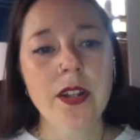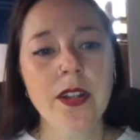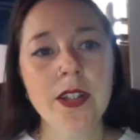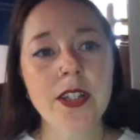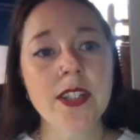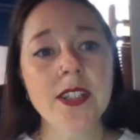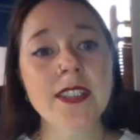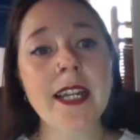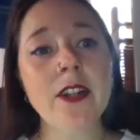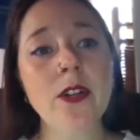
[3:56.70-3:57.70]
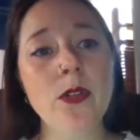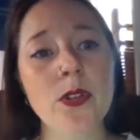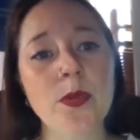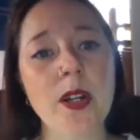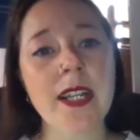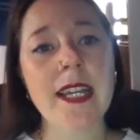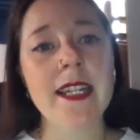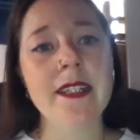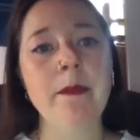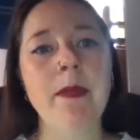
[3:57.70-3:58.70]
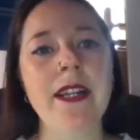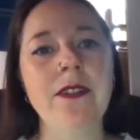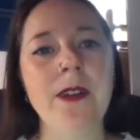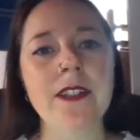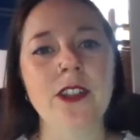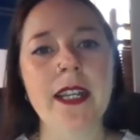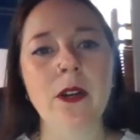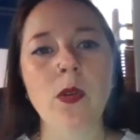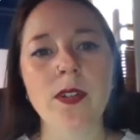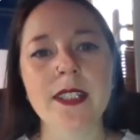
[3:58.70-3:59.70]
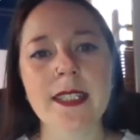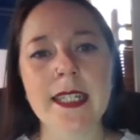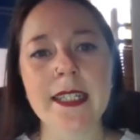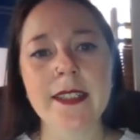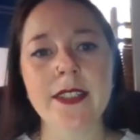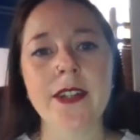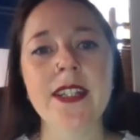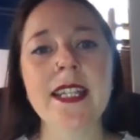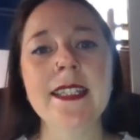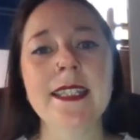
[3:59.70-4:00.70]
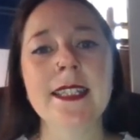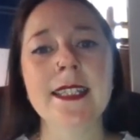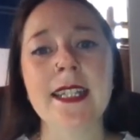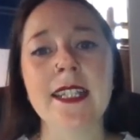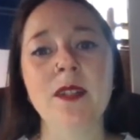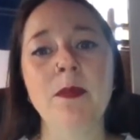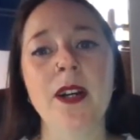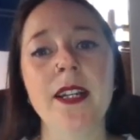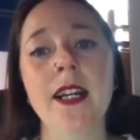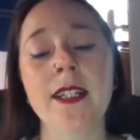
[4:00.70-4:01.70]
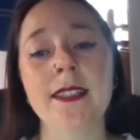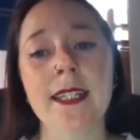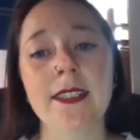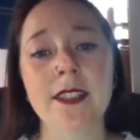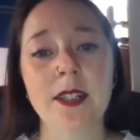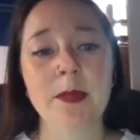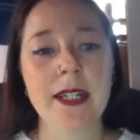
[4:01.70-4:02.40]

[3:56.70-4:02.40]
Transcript: The second coursework is manufacturing in quantity. So this is assessed by a set assignment